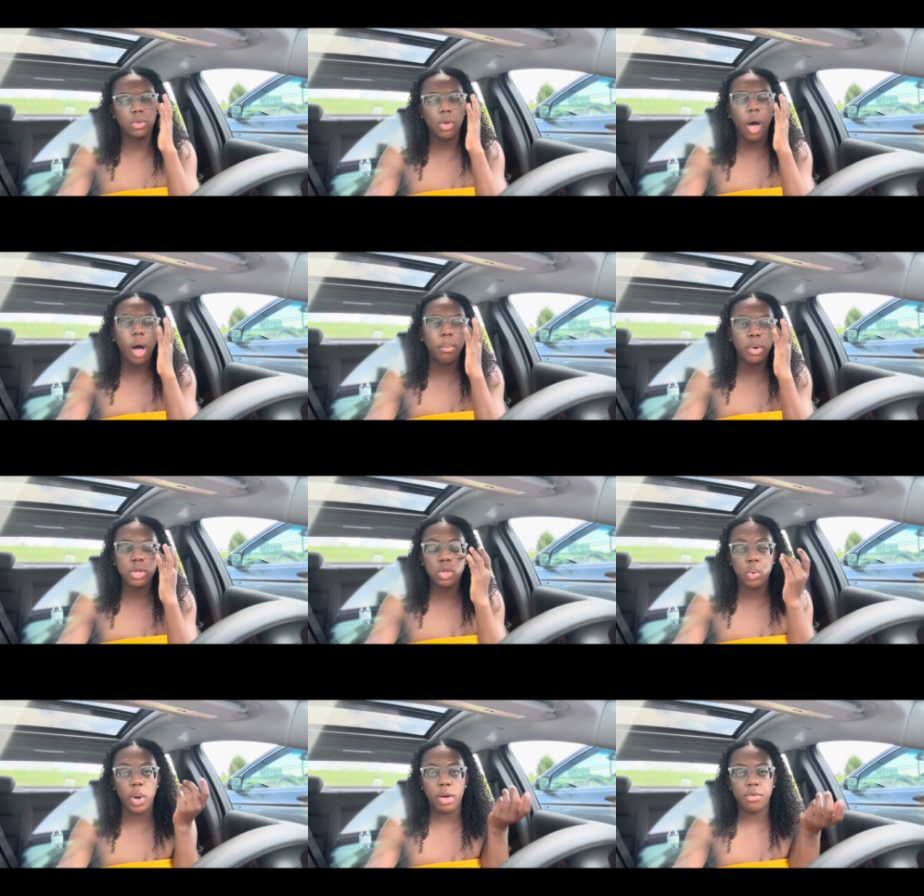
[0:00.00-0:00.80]

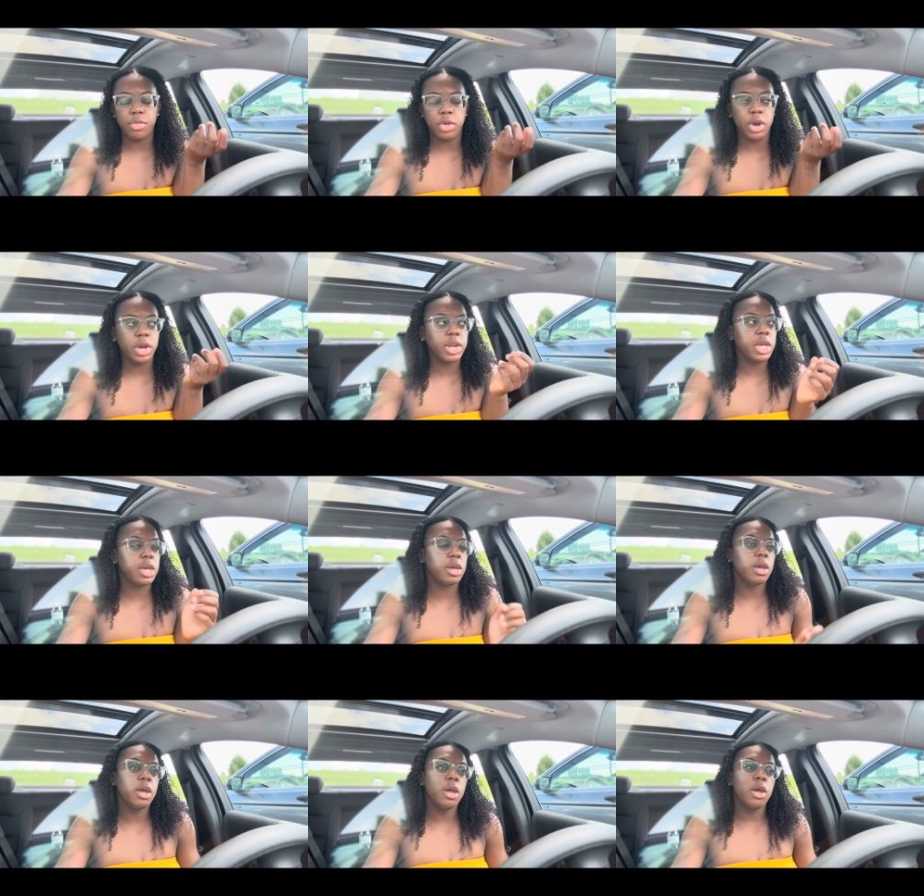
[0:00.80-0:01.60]
almost
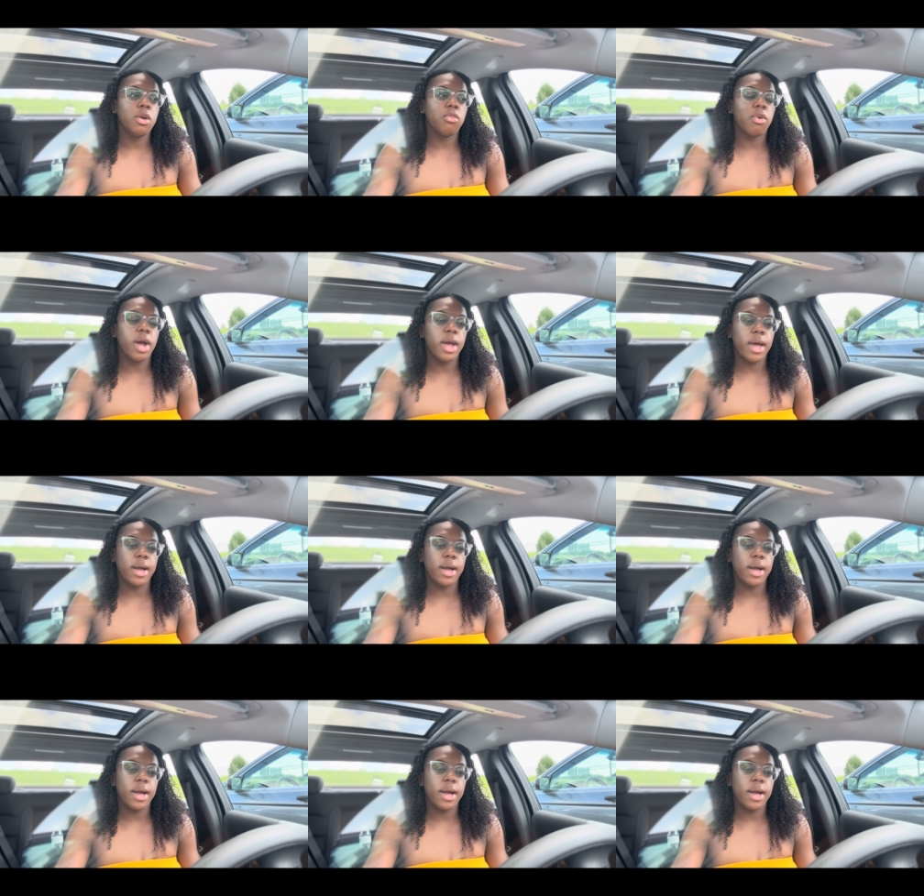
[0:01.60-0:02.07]
12:30, right?